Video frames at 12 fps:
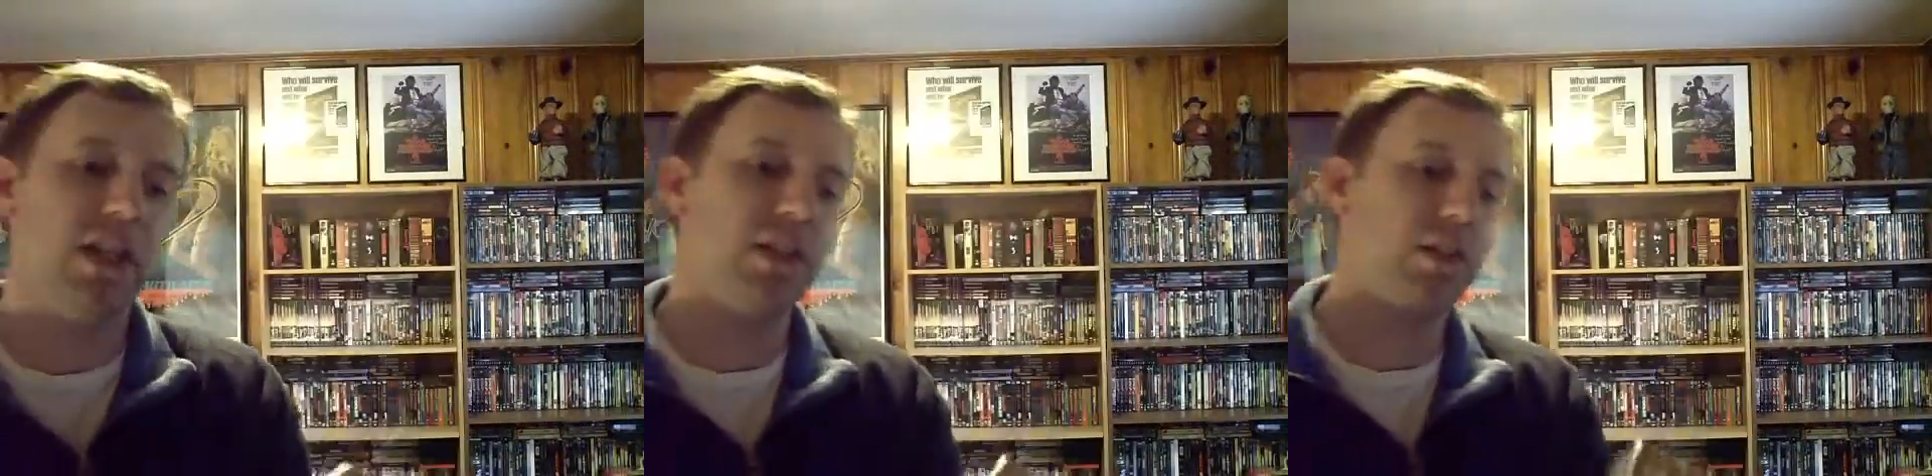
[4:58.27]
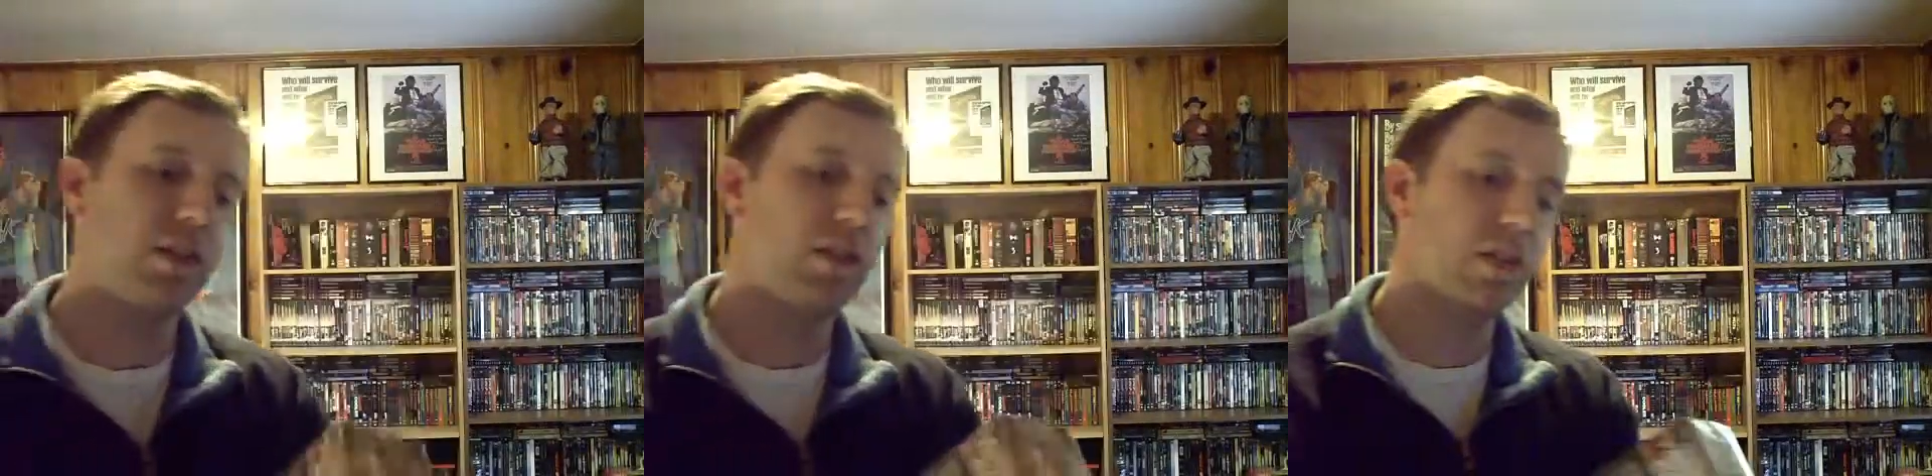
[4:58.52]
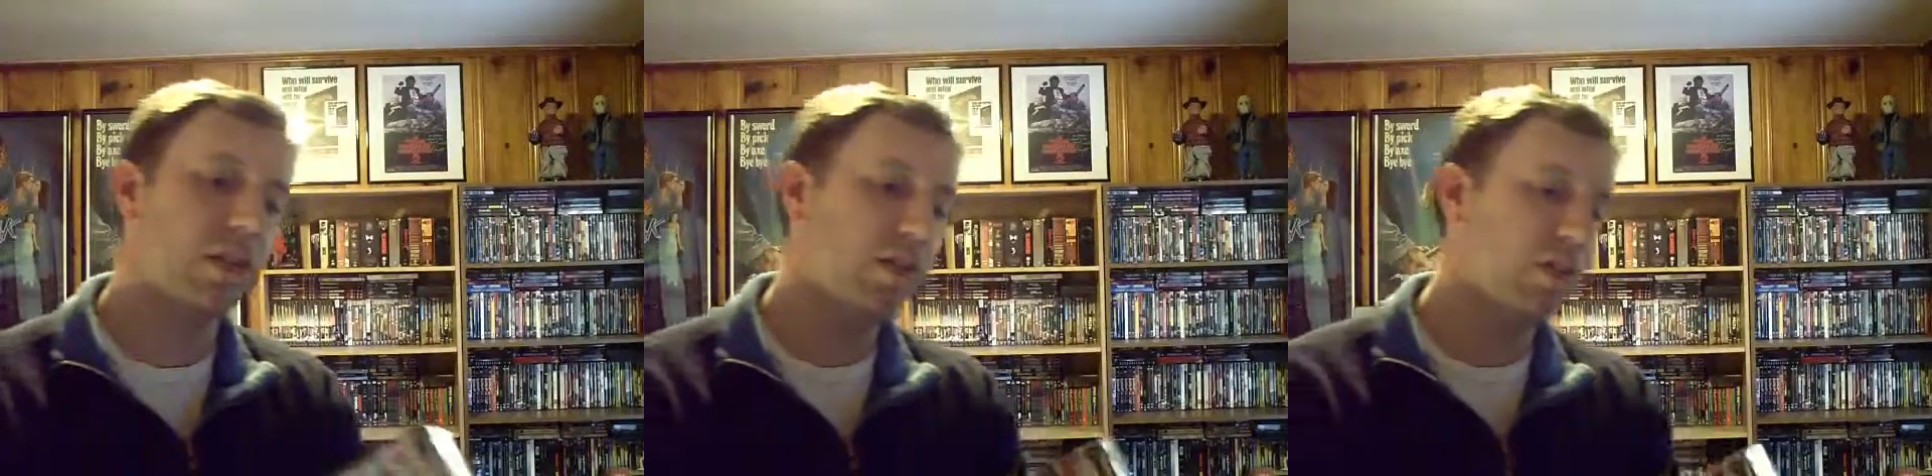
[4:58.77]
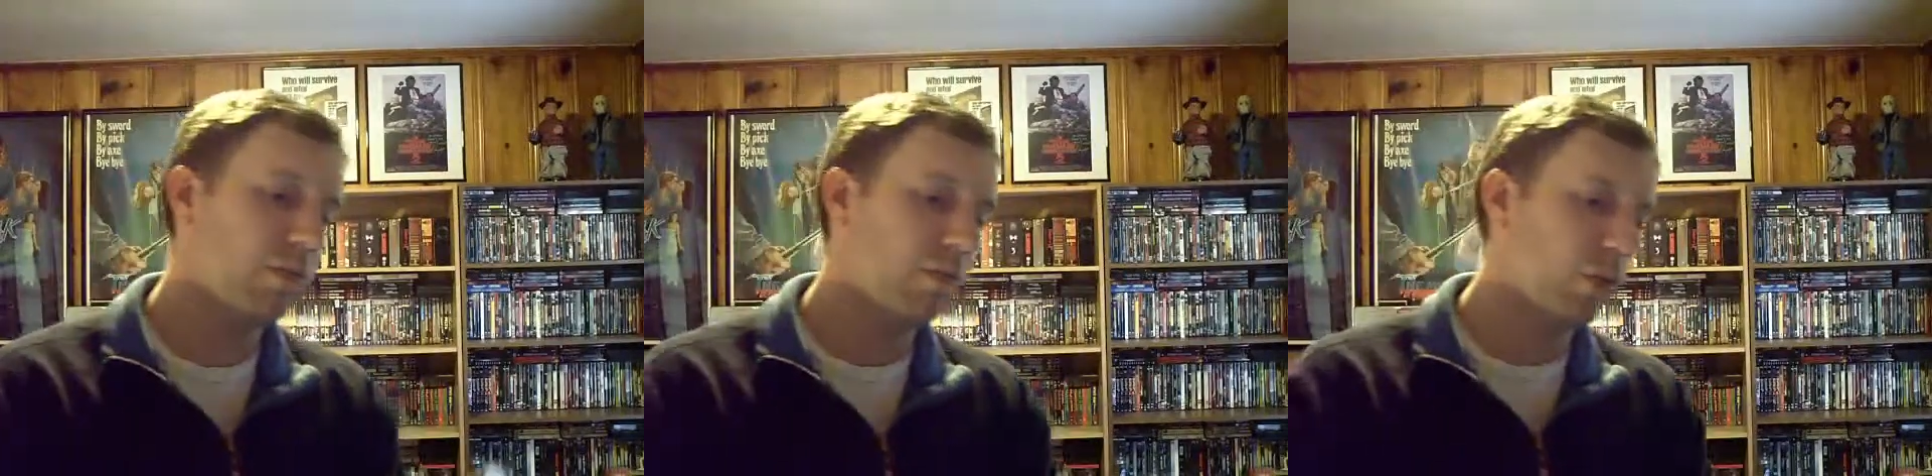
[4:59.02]
yeah, let's do it.
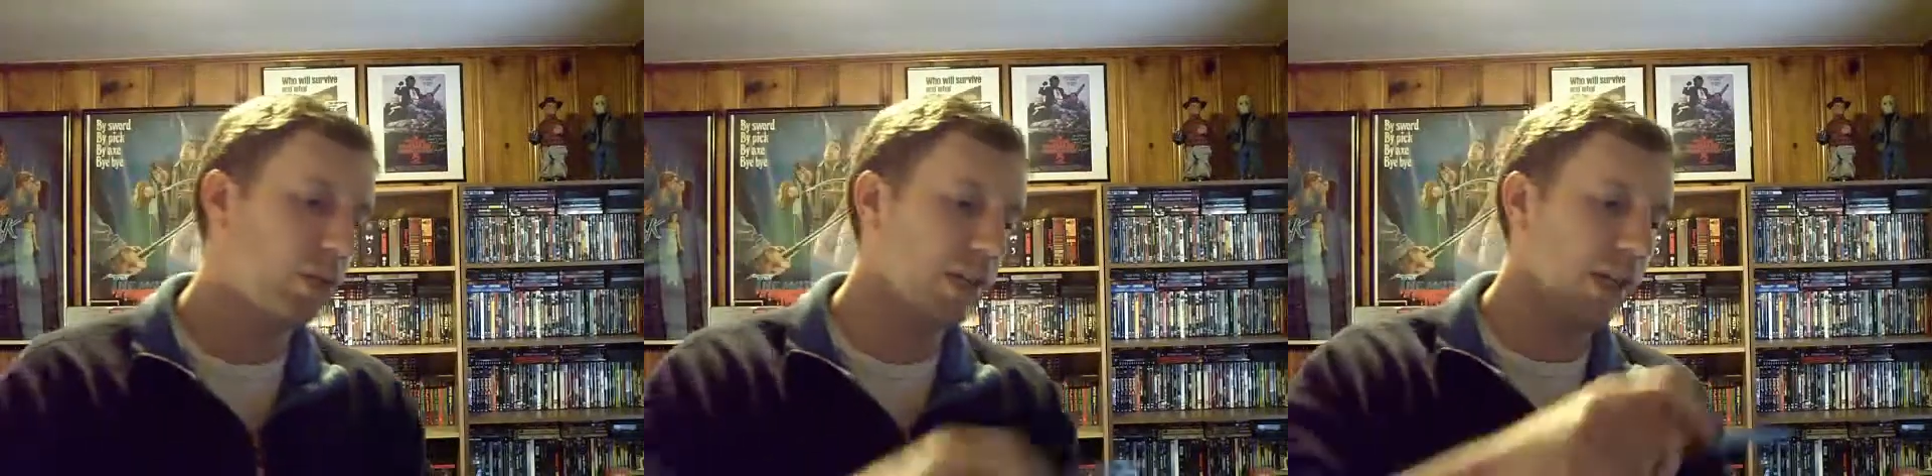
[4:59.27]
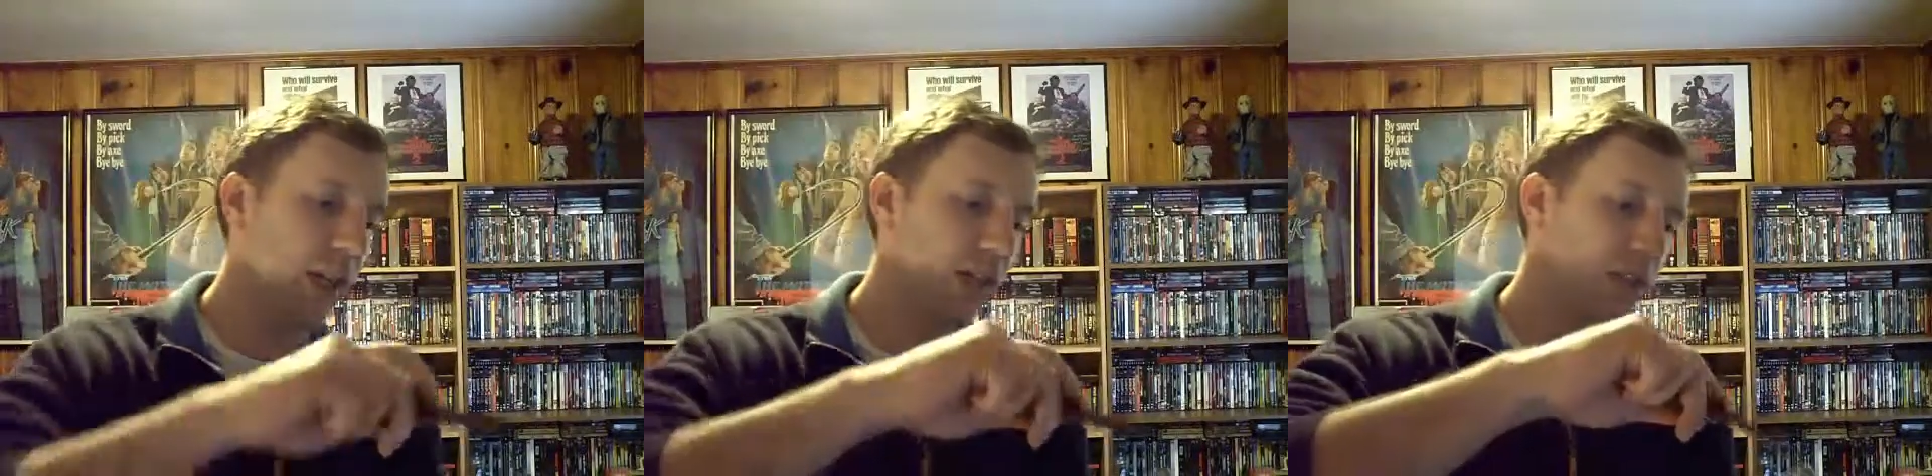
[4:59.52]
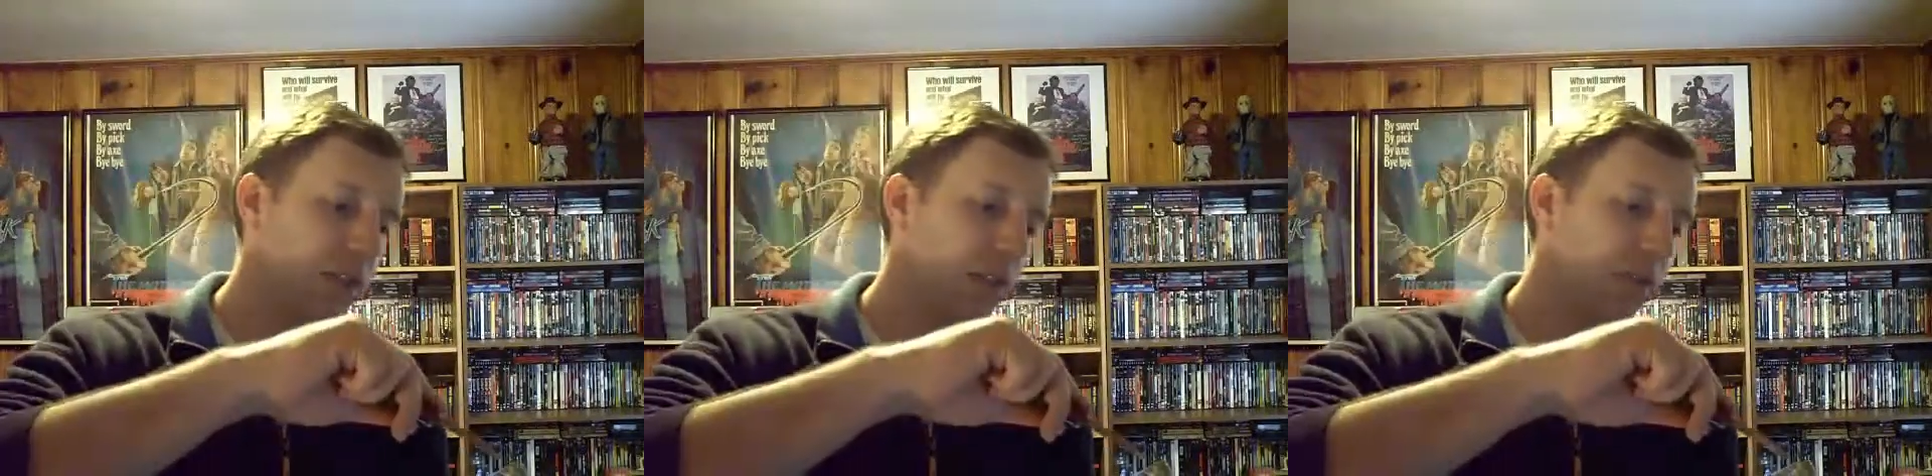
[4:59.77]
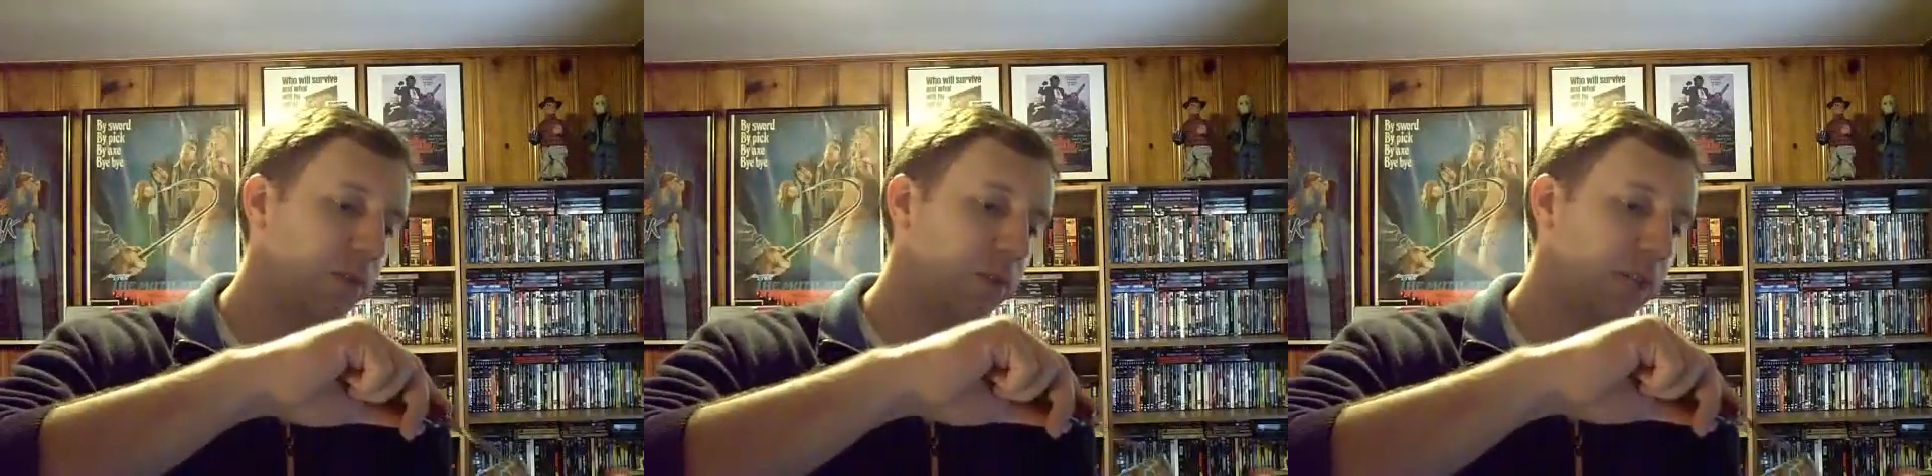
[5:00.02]
Let's don't wussy out. Let's
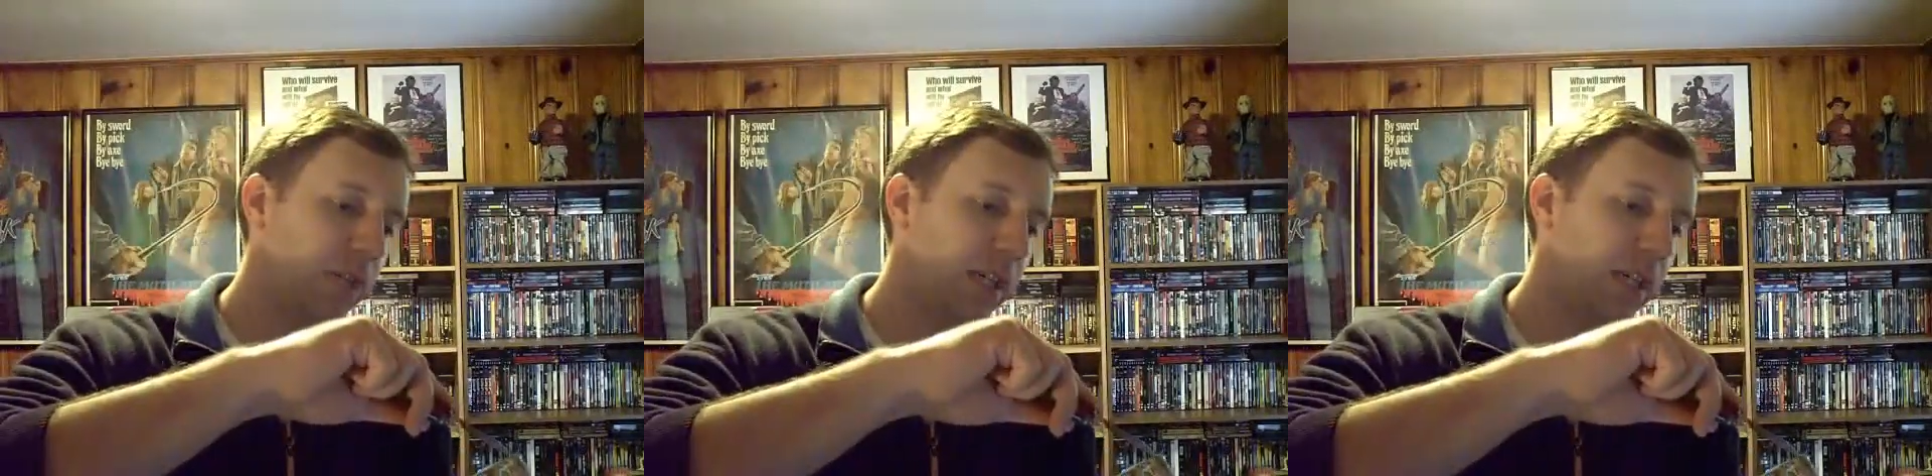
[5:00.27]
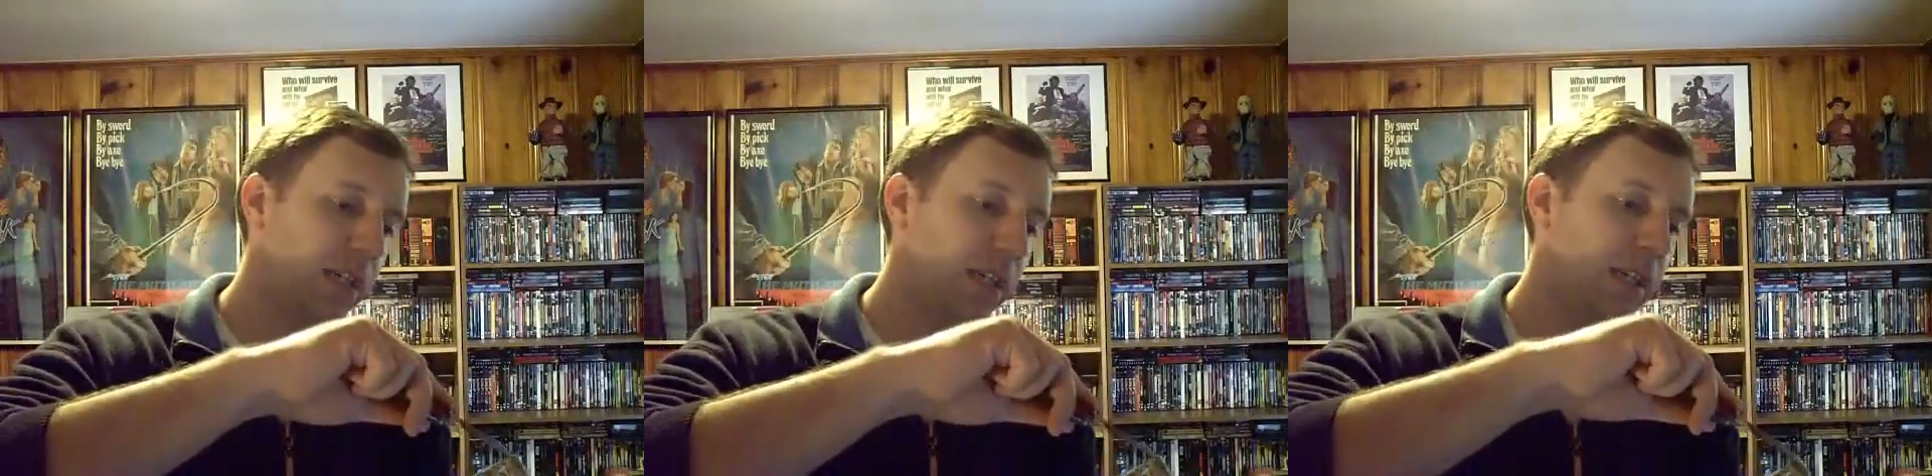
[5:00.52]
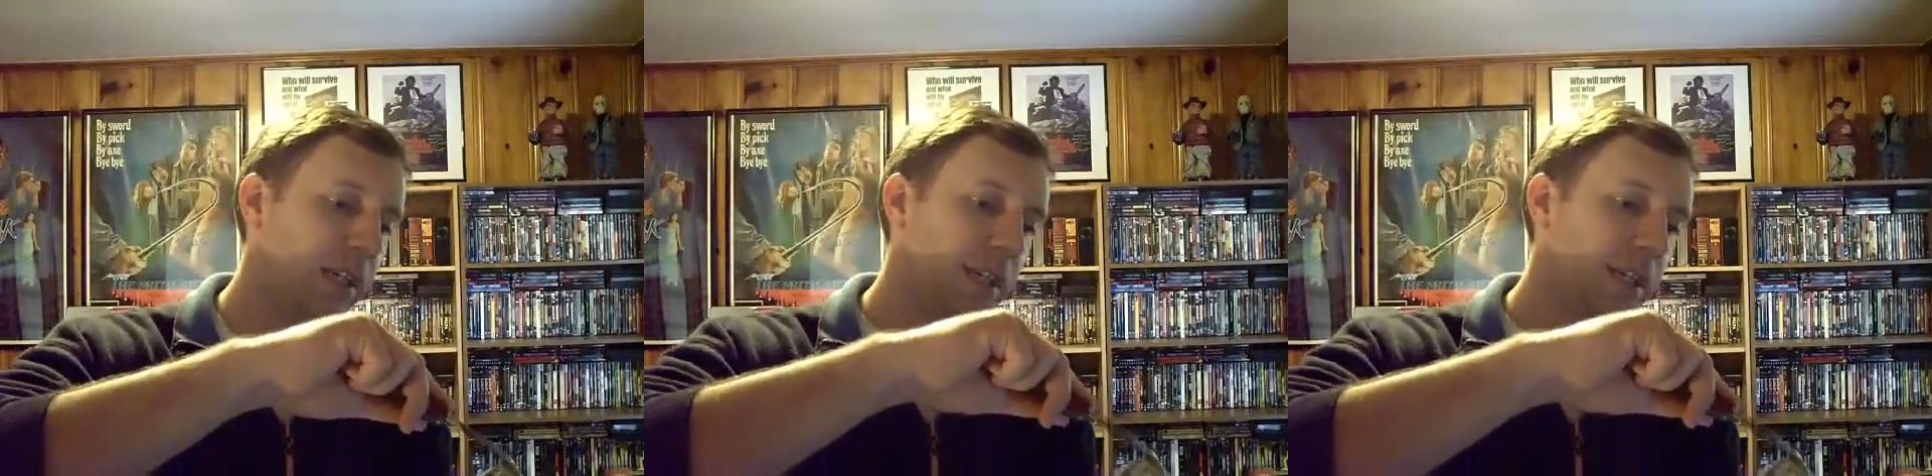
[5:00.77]
go the full nine.